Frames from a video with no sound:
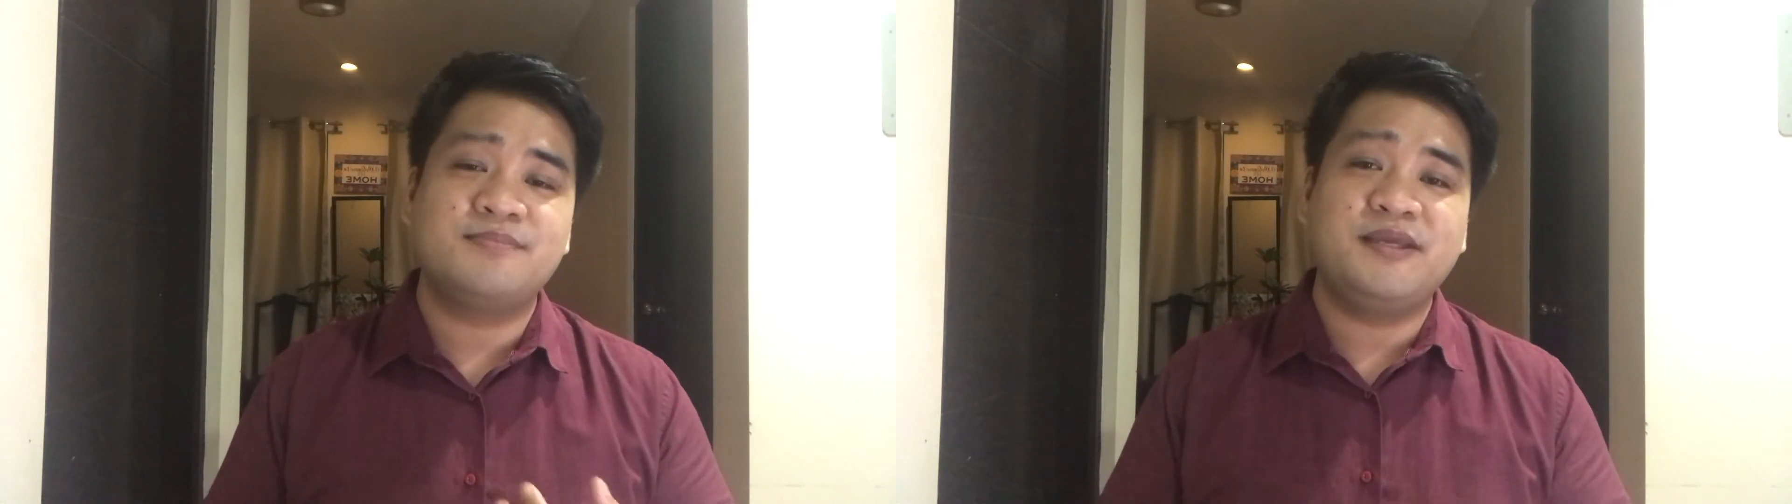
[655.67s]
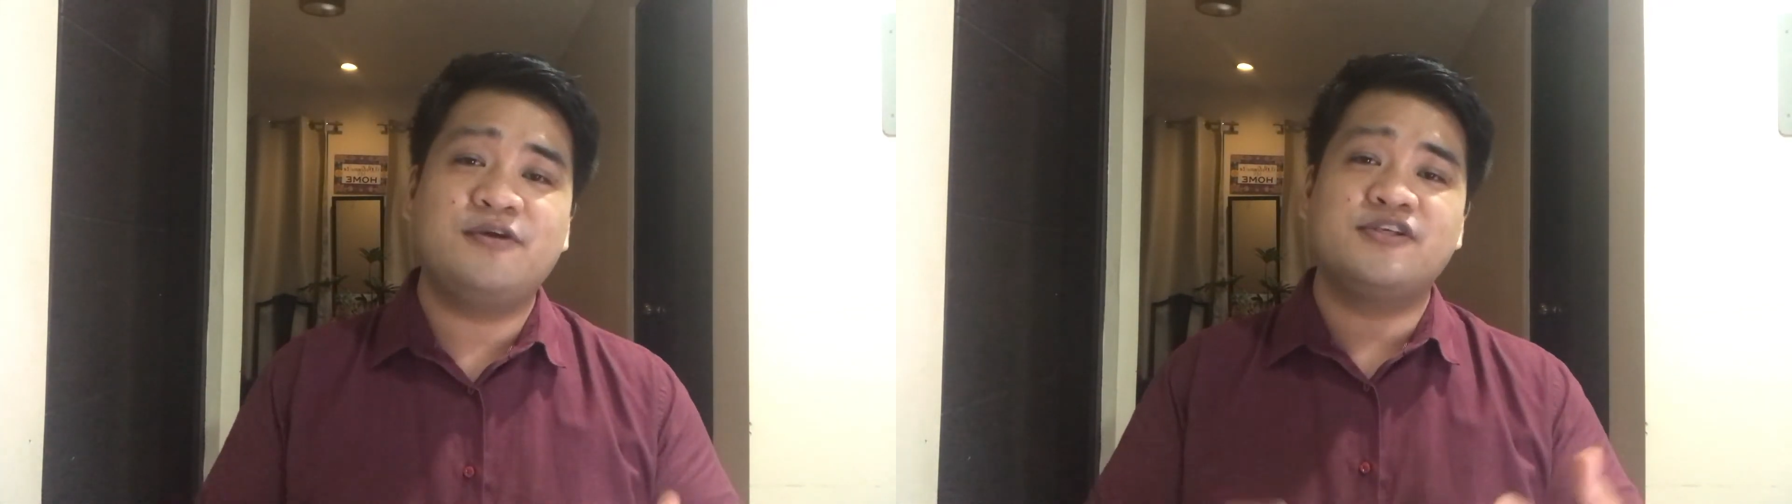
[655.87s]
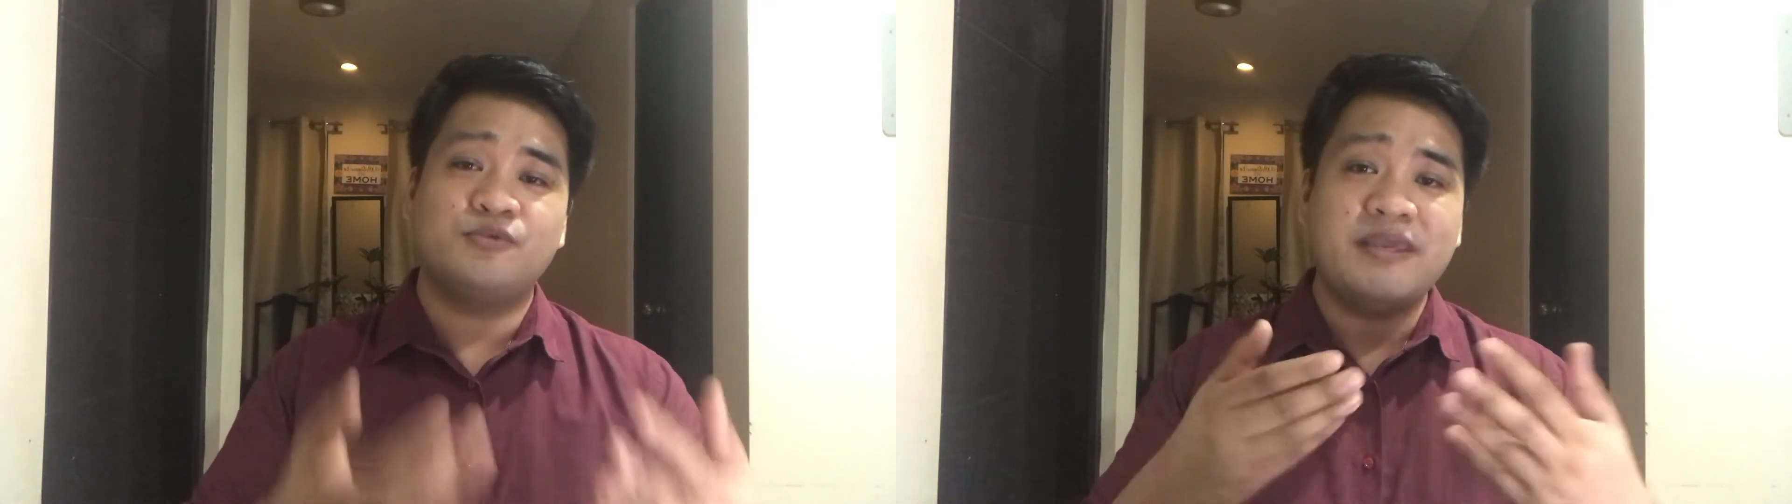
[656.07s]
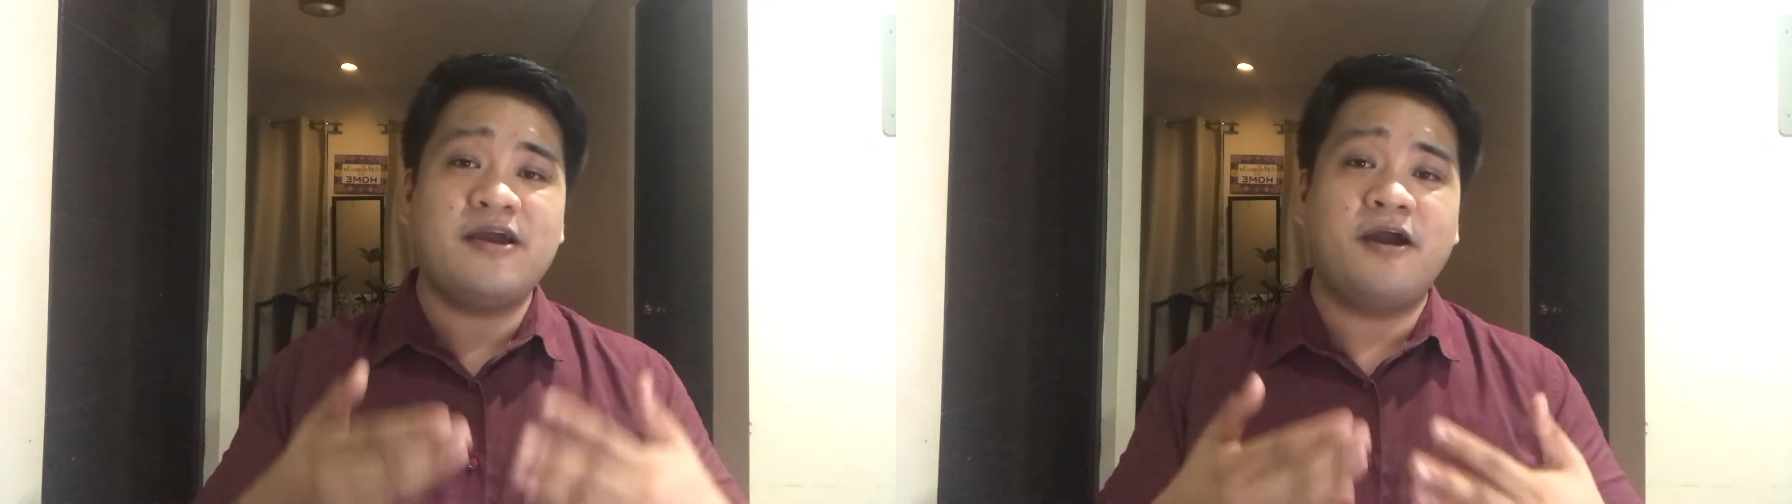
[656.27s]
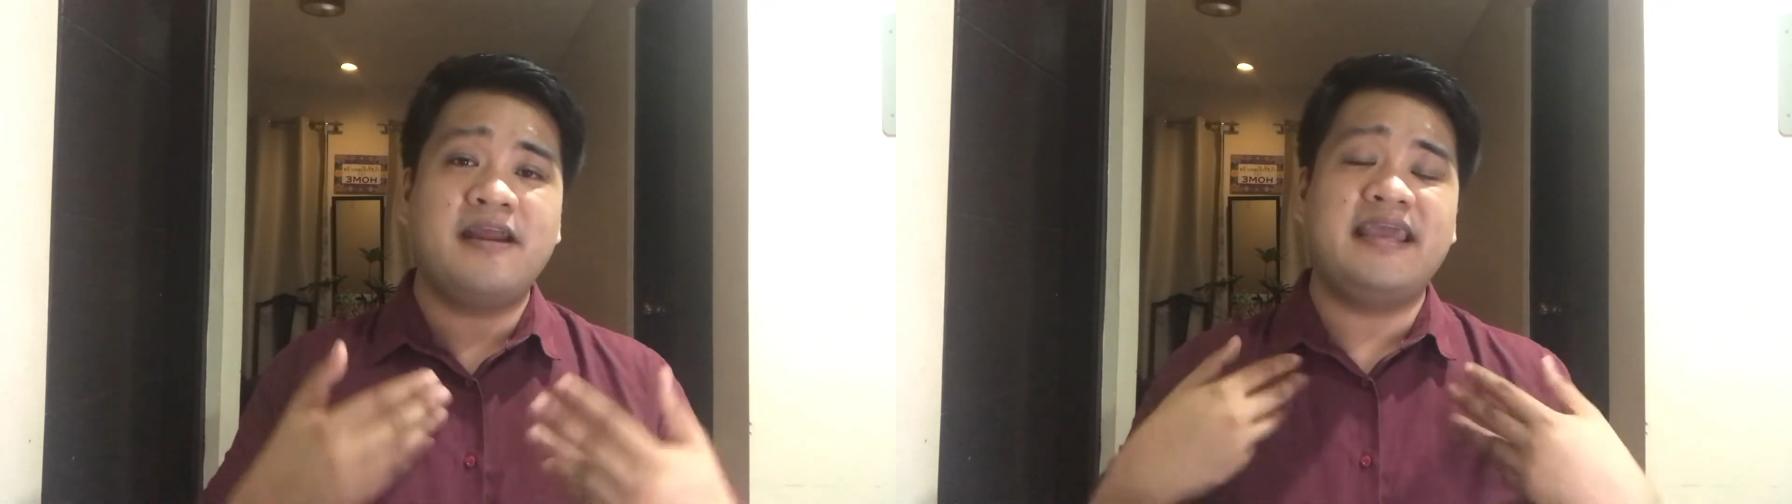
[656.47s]
because
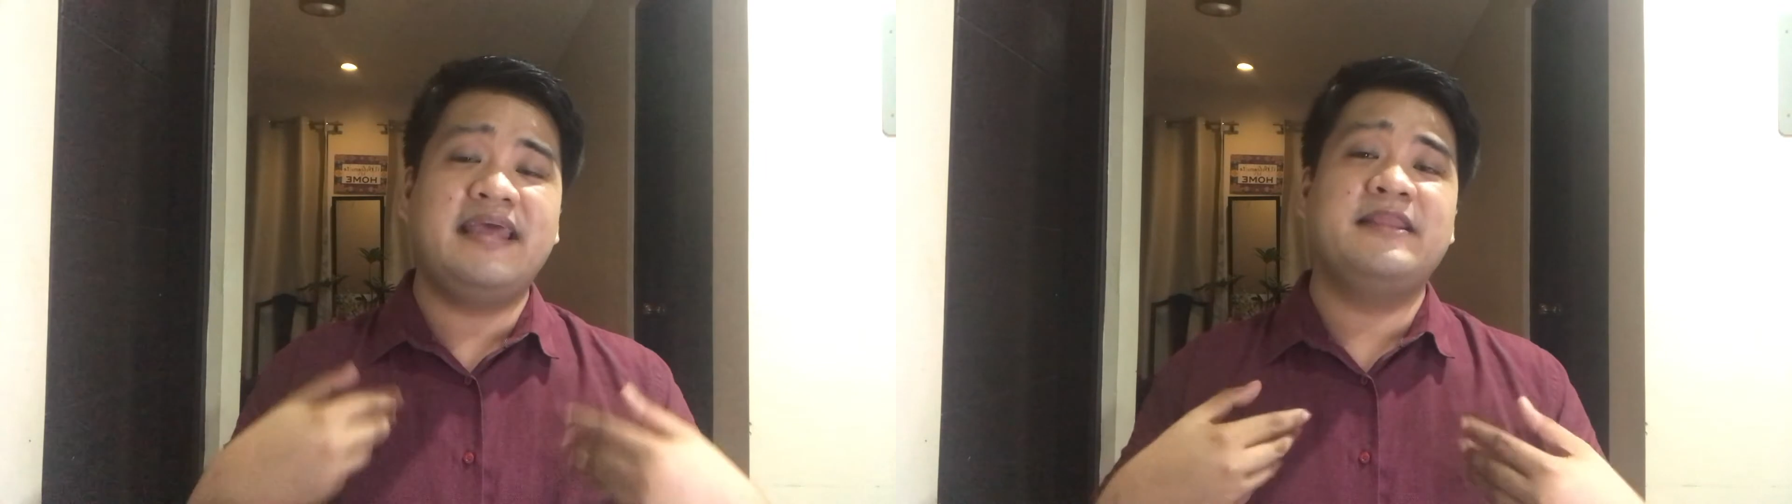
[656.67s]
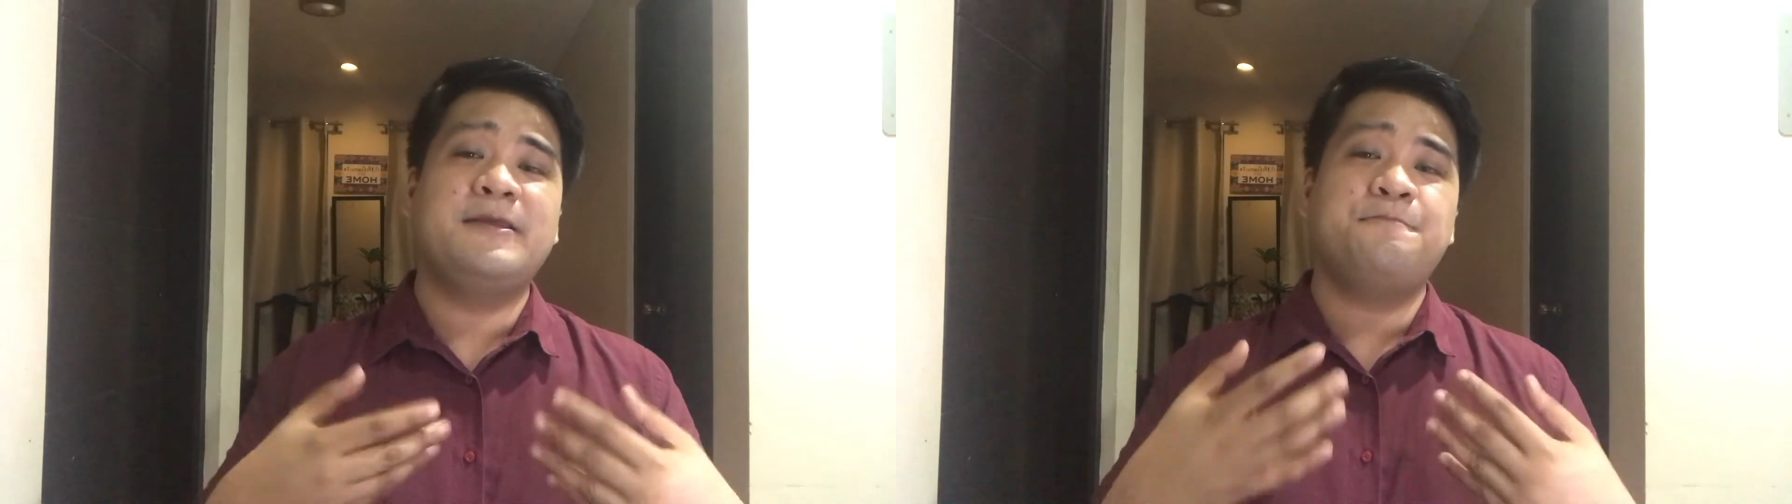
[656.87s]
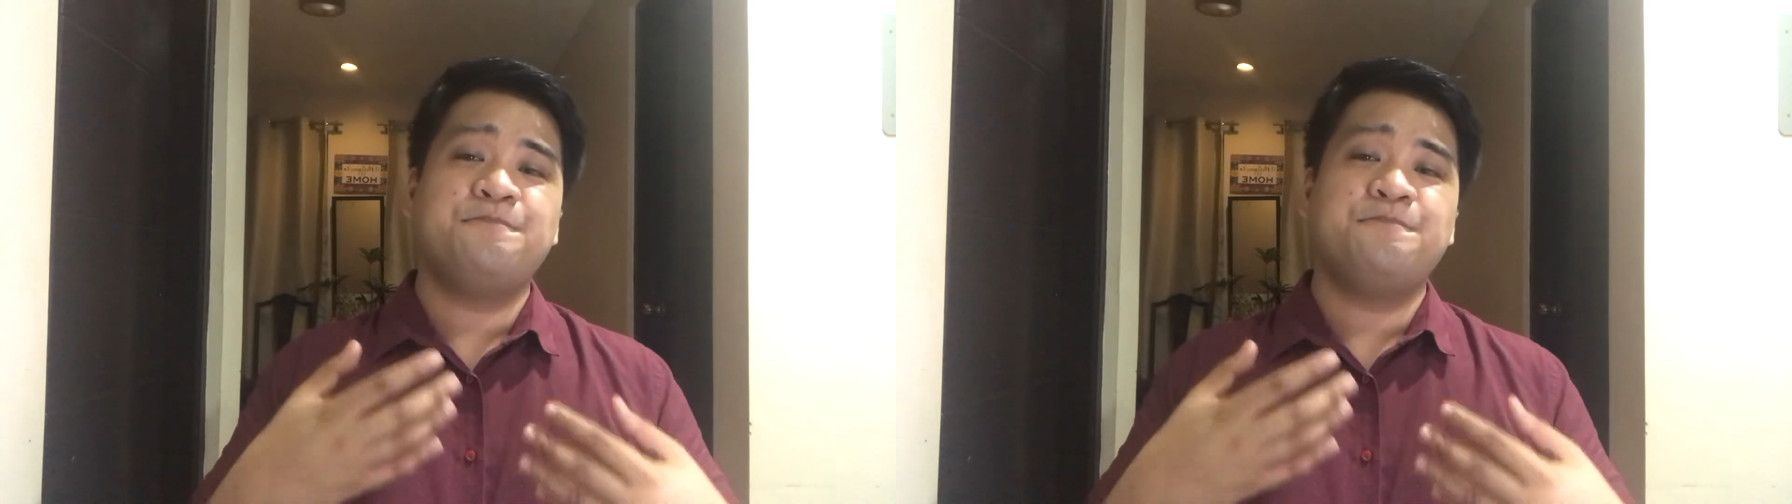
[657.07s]
we are in